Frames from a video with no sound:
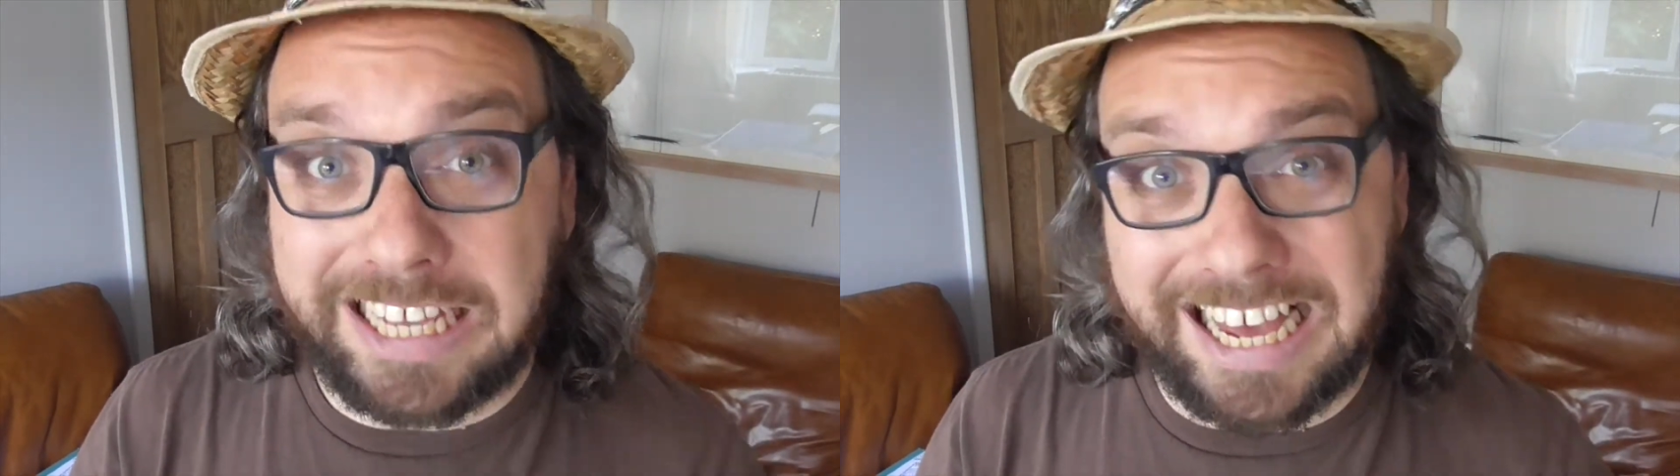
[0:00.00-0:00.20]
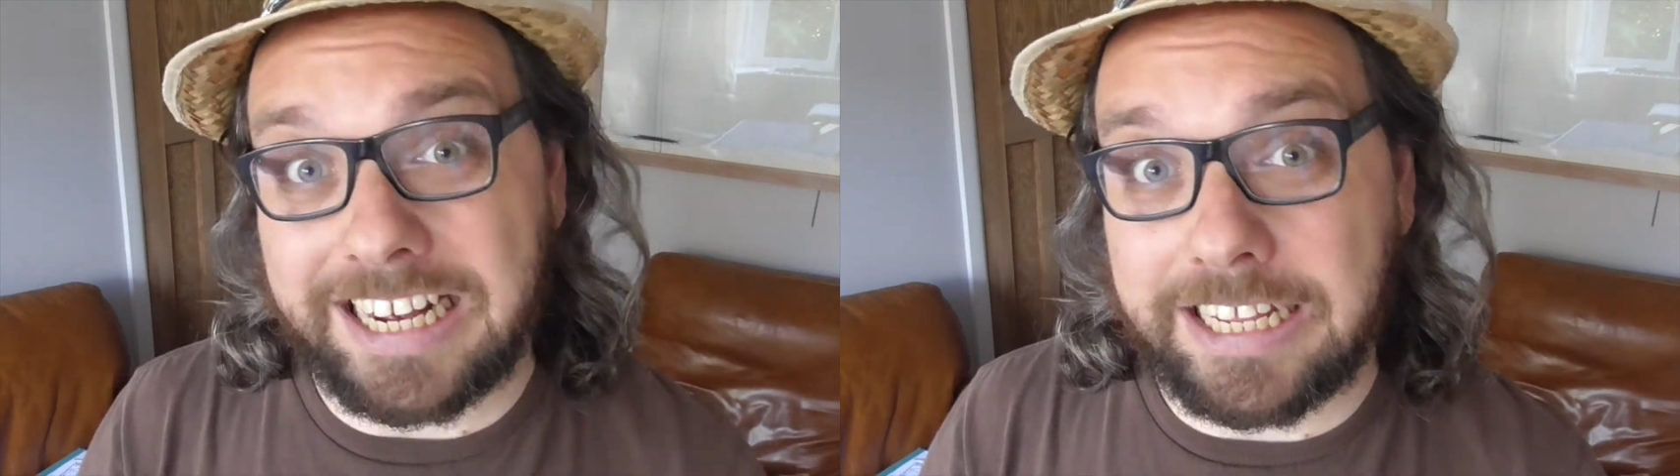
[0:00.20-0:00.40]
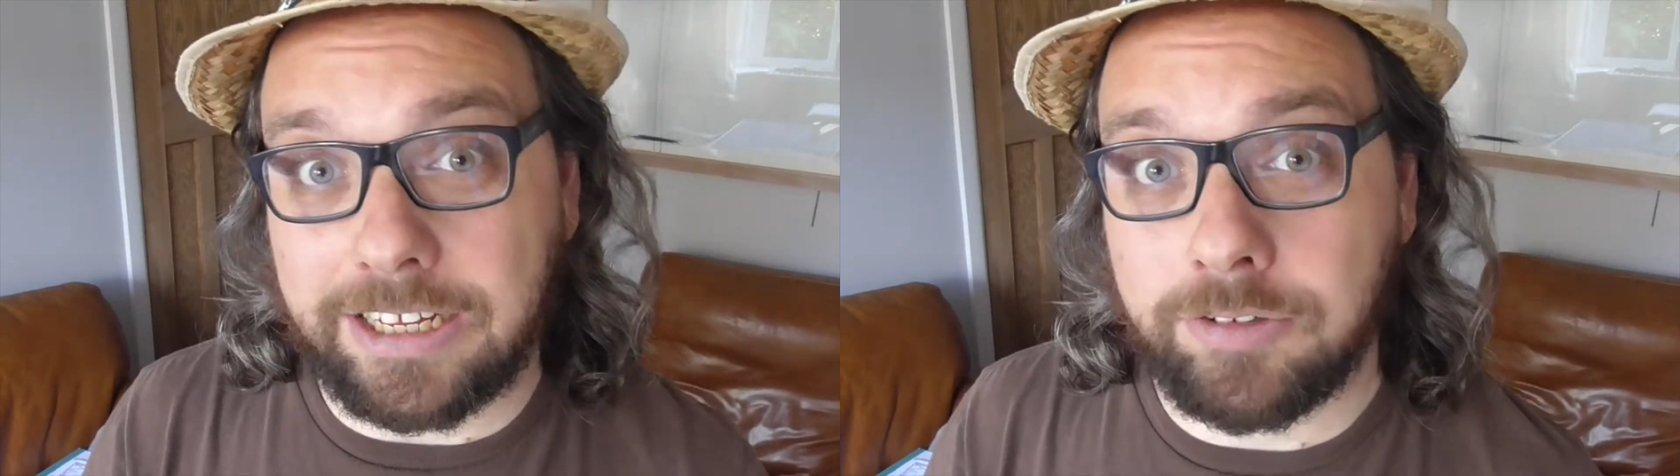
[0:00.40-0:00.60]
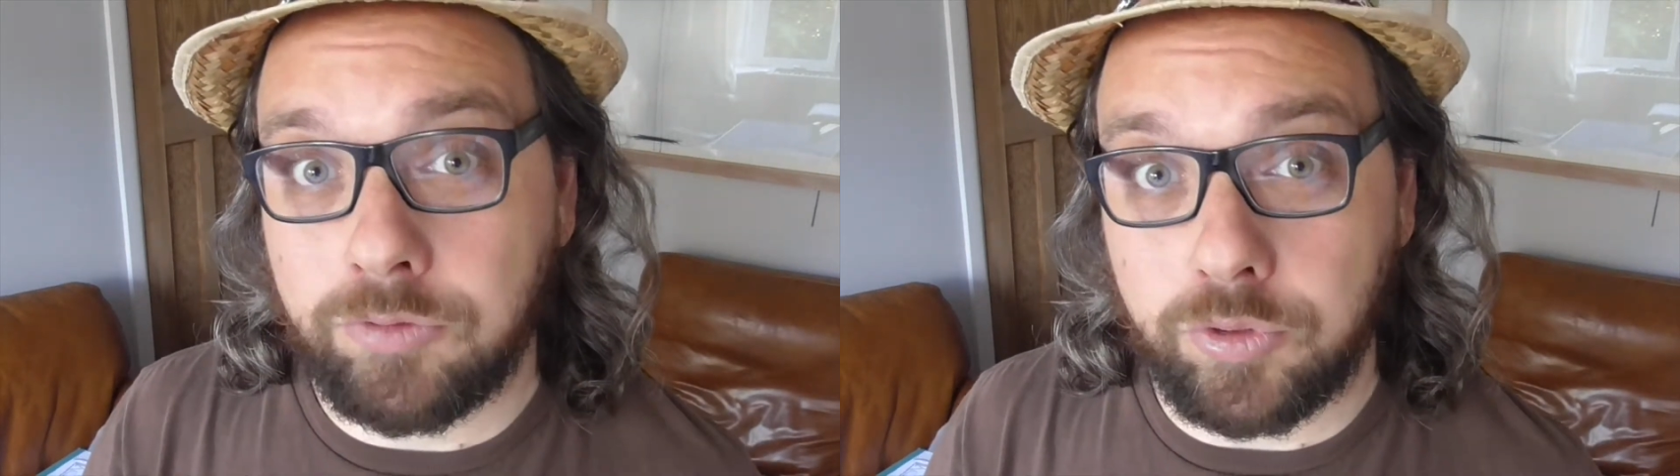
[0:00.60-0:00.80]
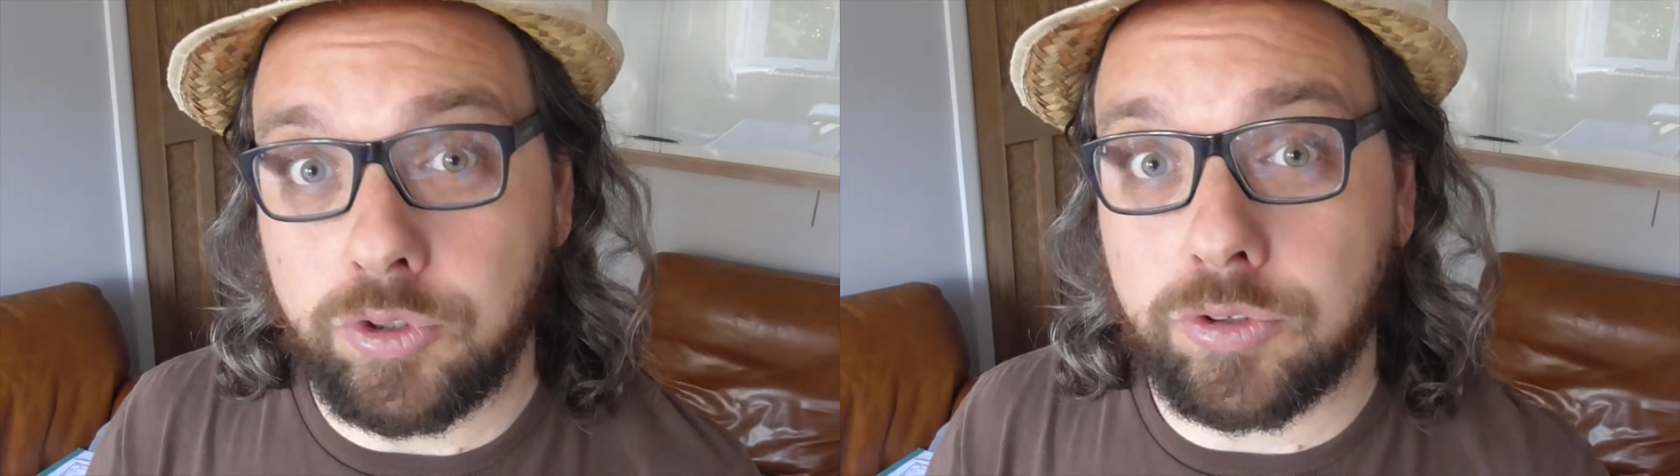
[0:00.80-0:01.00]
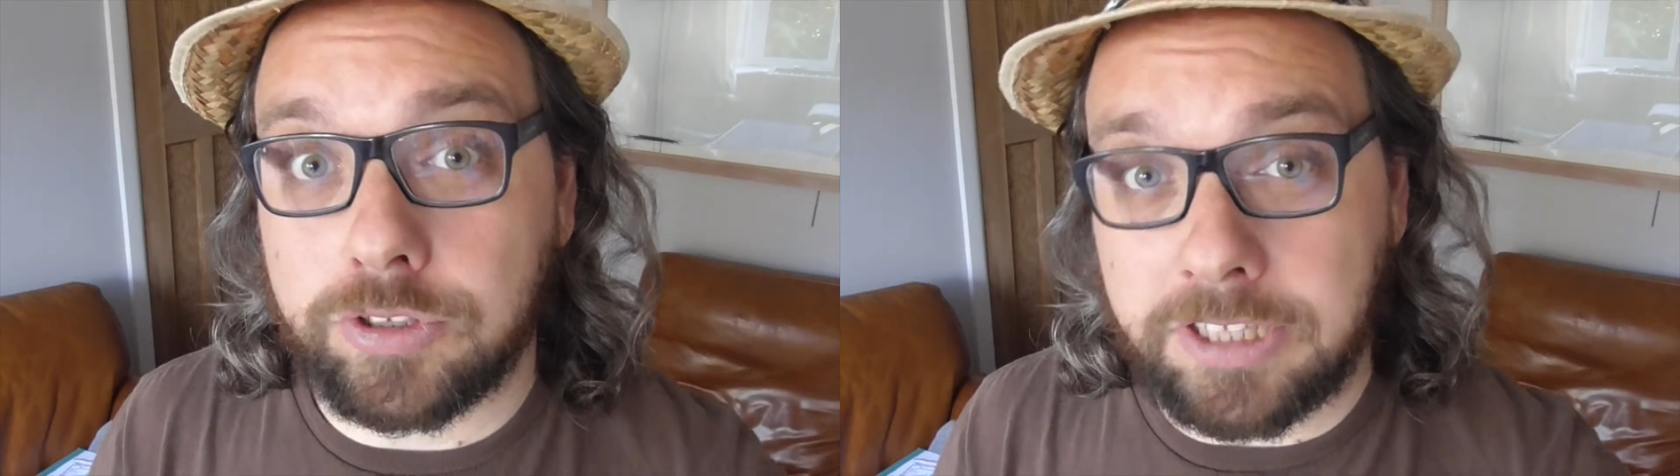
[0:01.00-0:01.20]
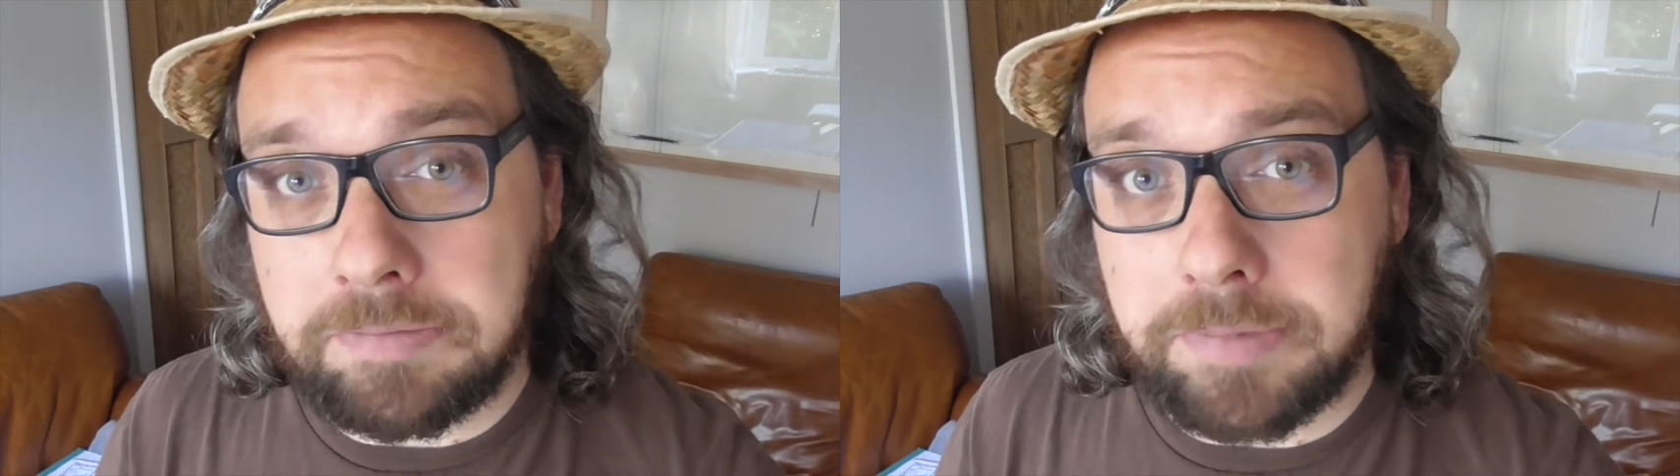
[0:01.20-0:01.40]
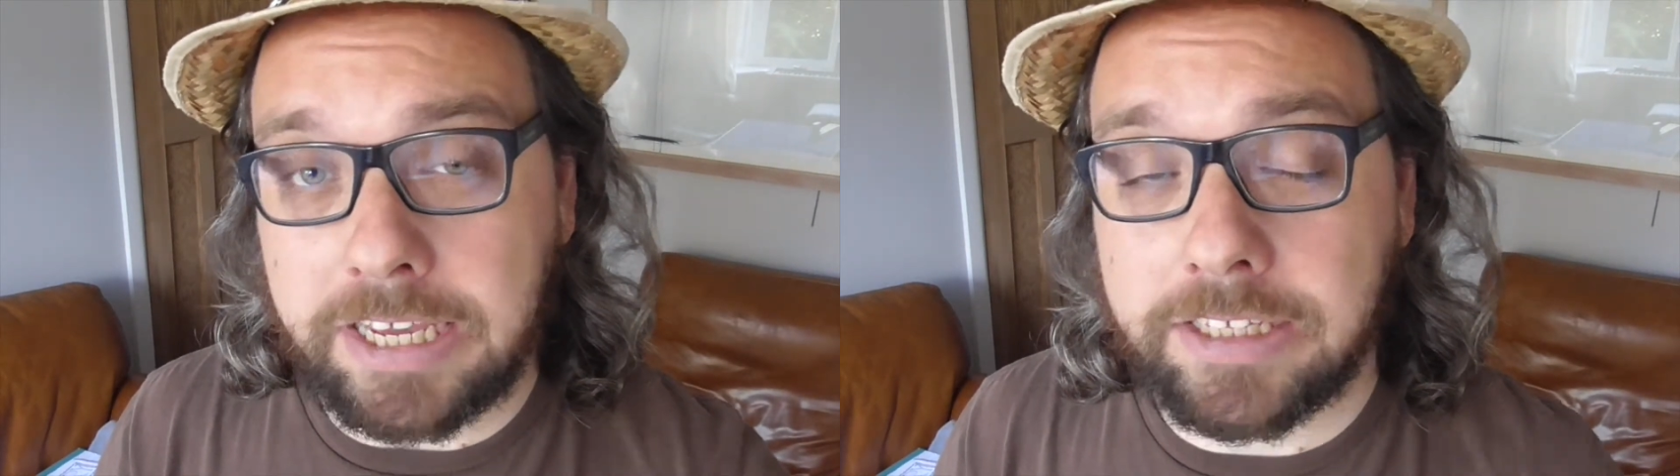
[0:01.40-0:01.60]
carica to your
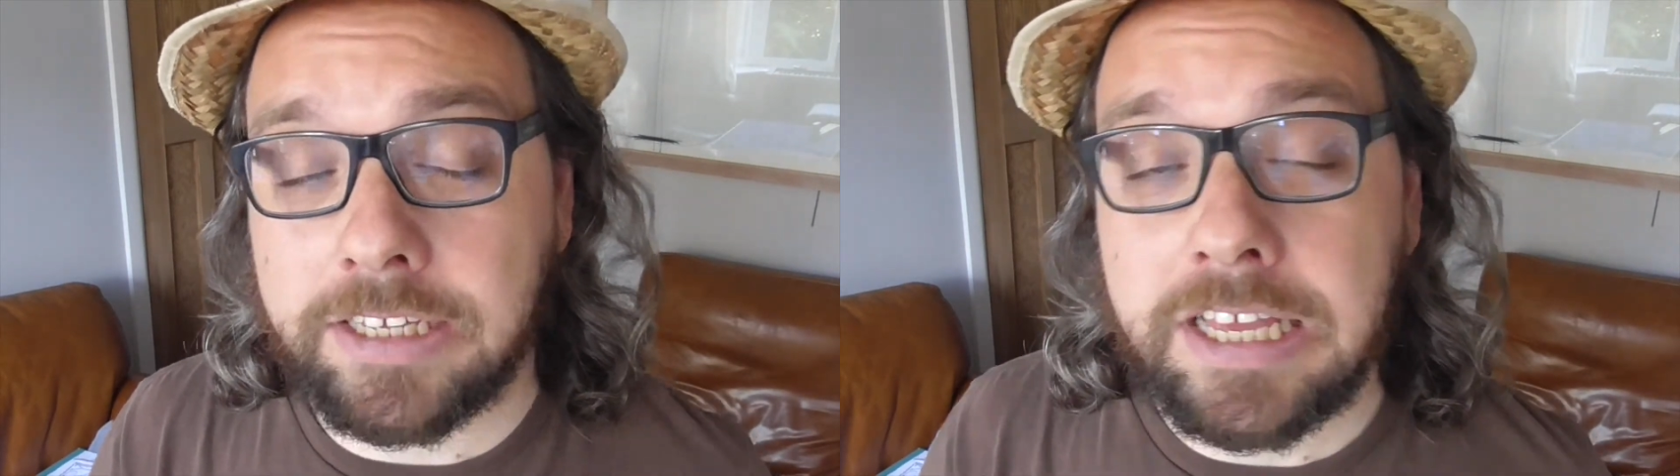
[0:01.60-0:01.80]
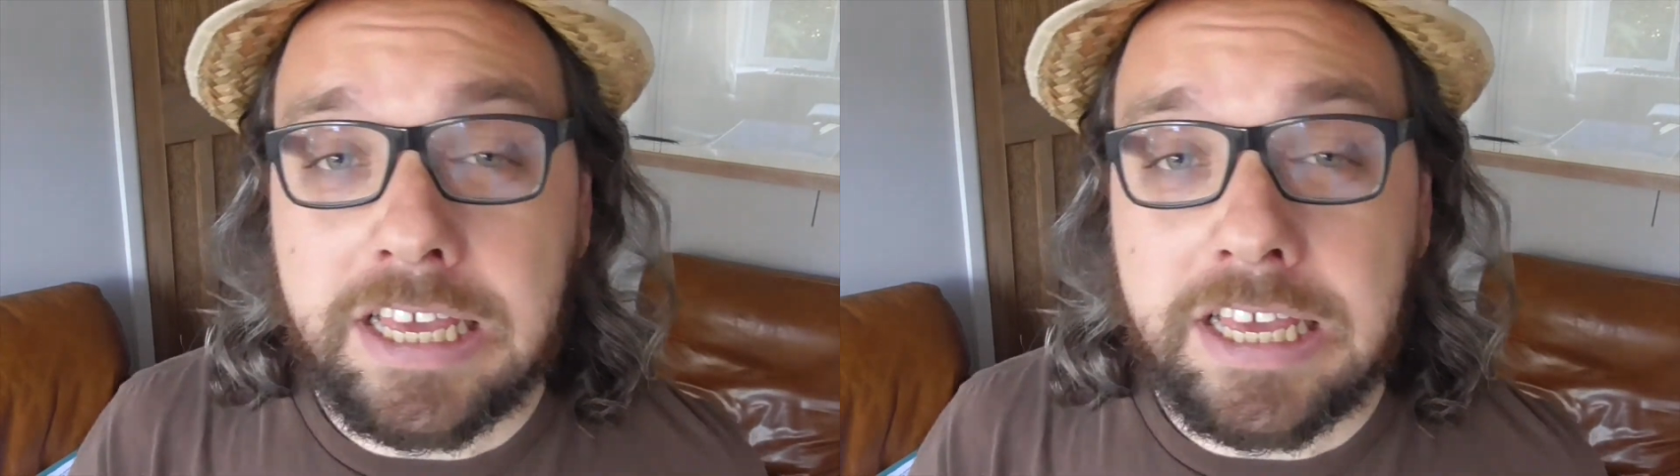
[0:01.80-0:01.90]
teammate